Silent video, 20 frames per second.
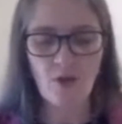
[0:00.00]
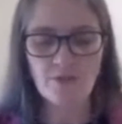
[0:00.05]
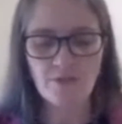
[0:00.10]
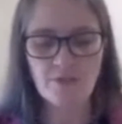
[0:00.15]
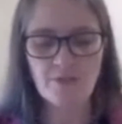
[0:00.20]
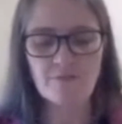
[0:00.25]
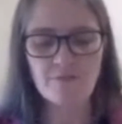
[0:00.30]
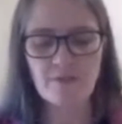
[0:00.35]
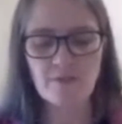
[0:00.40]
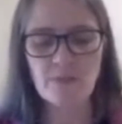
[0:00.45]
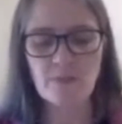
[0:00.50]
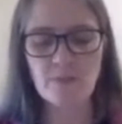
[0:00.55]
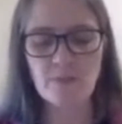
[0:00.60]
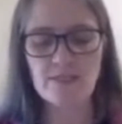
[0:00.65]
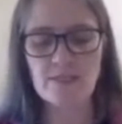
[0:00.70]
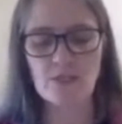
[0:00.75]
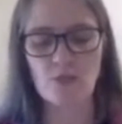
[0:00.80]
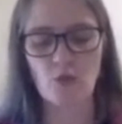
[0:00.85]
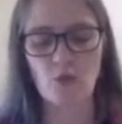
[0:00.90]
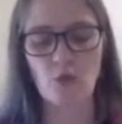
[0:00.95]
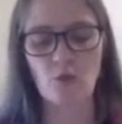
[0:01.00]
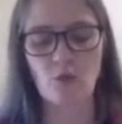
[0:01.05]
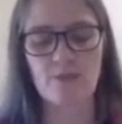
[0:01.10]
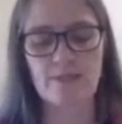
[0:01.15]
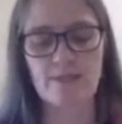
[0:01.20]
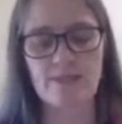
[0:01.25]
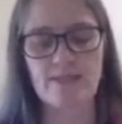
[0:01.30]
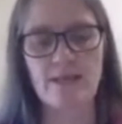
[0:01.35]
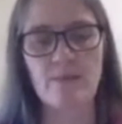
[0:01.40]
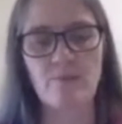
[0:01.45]
So the first one is a
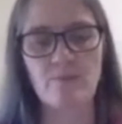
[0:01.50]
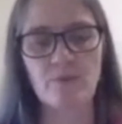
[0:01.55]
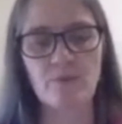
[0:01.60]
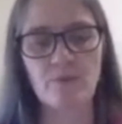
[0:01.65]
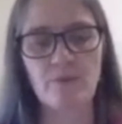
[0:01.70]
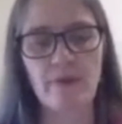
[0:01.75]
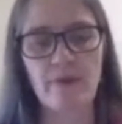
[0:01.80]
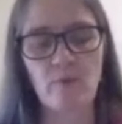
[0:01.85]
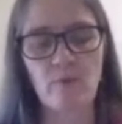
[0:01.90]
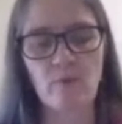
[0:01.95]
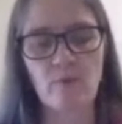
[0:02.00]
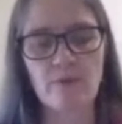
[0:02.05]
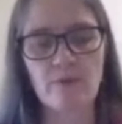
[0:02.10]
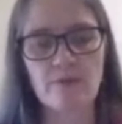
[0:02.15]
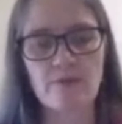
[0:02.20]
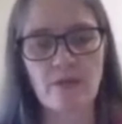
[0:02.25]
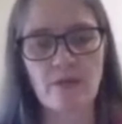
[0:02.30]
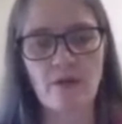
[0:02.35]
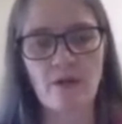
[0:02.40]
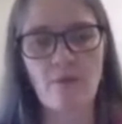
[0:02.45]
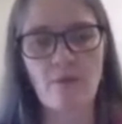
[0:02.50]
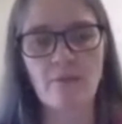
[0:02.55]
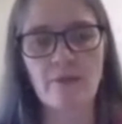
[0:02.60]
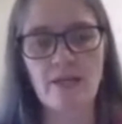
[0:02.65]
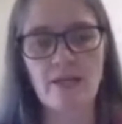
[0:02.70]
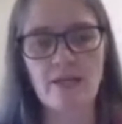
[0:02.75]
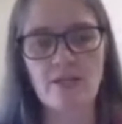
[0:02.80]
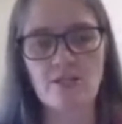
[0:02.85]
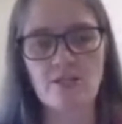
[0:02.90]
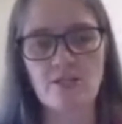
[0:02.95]
global example that was a
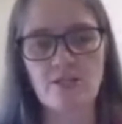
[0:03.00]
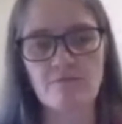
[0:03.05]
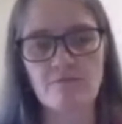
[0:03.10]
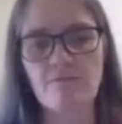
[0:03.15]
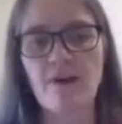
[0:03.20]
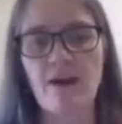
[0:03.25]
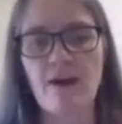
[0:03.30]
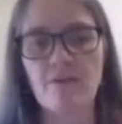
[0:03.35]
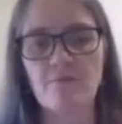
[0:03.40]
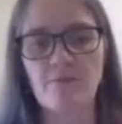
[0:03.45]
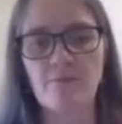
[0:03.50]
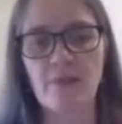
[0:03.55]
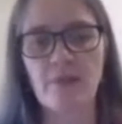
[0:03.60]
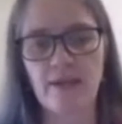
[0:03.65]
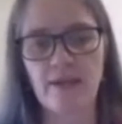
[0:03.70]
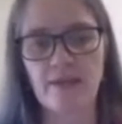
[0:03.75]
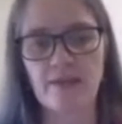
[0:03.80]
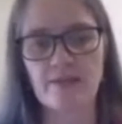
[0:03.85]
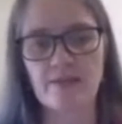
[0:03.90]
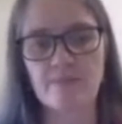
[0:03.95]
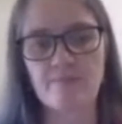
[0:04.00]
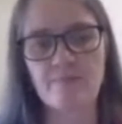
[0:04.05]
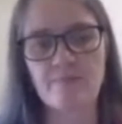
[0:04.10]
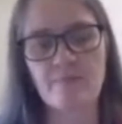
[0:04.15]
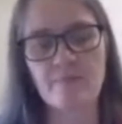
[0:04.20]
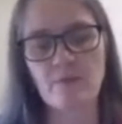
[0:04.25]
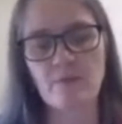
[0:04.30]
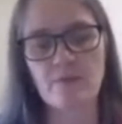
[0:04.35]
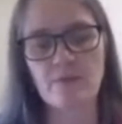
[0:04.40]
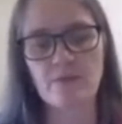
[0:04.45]
combination of five players.
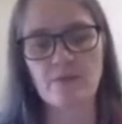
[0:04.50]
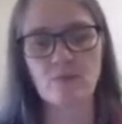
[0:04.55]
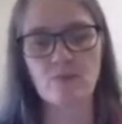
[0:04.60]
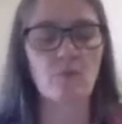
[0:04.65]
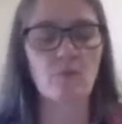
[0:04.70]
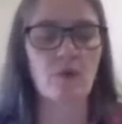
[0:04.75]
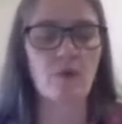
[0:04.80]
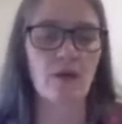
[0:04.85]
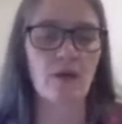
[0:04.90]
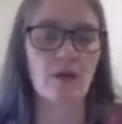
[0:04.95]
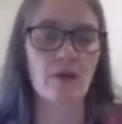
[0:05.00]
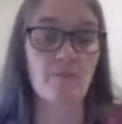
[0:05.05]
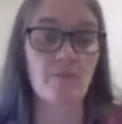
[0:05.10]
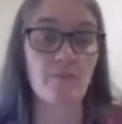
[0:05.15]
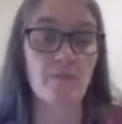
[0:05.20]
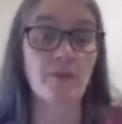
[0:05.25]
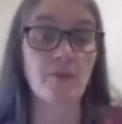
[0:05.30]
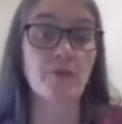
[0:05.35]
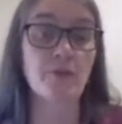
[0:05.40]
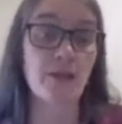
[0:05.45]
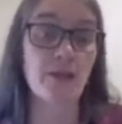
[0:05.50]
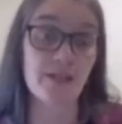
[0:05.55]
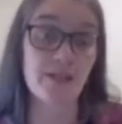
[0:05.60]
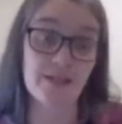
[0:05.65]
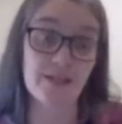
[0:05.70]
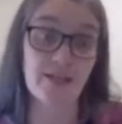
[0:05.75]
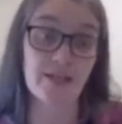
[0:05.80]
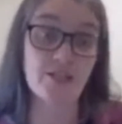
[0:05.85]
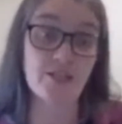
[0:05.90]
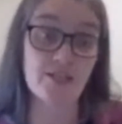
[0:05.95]
There was a
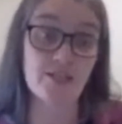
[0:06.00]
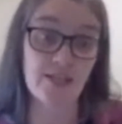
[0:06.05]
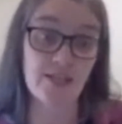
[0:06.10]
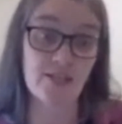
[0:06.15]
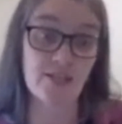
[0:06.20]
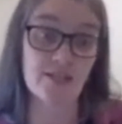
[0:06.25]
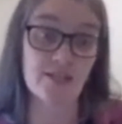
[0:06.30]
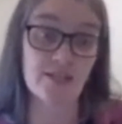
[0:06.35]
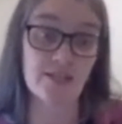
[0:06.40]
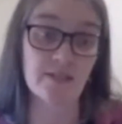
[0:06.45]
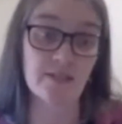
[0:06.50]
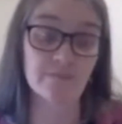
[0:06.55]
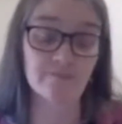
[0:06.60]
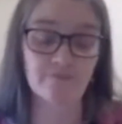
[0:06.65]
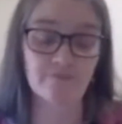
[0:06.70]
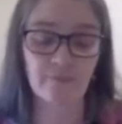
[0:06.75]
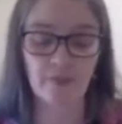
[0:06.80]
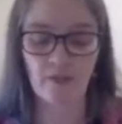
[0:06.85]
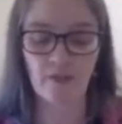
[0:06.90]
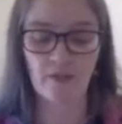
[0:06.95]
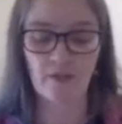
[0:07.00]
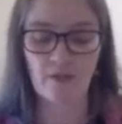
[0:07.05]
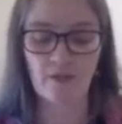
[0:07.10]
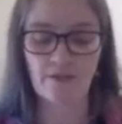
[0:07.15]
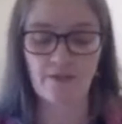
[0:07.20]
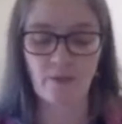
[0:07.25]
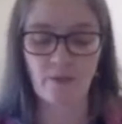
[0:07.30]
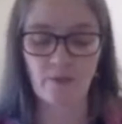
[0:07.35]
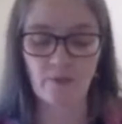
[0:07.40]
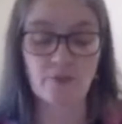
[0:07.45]
United Nations agency.
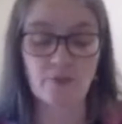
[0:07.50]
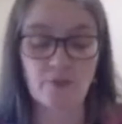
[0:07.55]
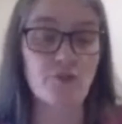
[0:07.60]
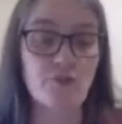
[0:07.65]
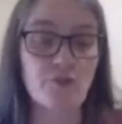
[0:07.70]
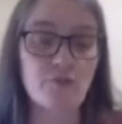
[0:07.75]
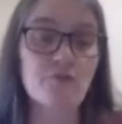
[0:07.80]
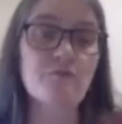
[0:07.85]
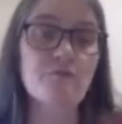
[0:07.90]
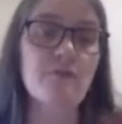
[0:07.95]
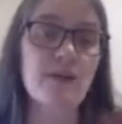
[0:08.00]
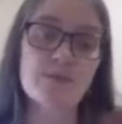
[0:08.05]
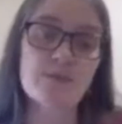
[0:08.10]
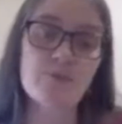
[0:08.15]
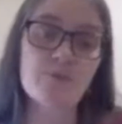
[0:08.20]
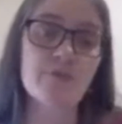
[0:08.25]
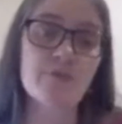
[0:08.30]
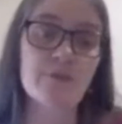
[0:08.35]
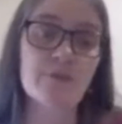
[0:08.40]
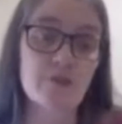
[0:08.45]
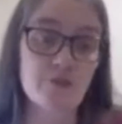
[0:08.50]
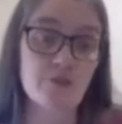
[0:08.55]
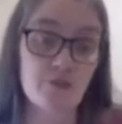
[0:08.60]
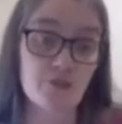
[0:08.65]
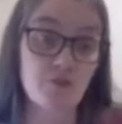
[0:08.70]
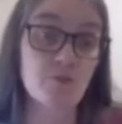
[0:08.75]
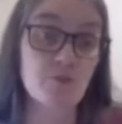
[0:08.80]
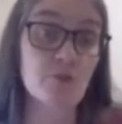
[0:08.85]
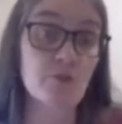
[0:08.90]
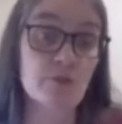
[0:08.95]
There were two fast-moving
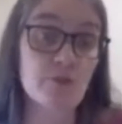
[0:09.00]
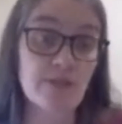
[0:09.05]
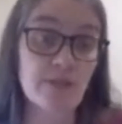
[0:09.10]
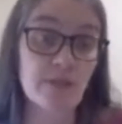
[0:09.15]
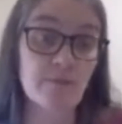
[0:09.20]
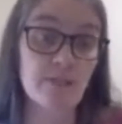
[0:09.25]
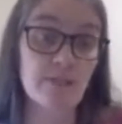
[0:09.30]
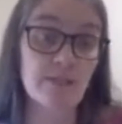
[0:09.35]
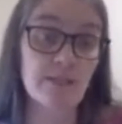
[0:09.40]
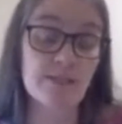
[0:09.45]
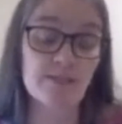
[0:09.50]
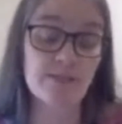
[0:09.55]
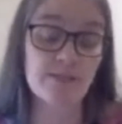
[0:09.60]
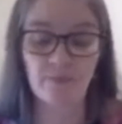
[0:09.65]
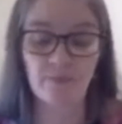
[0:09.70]
consumer goods companies.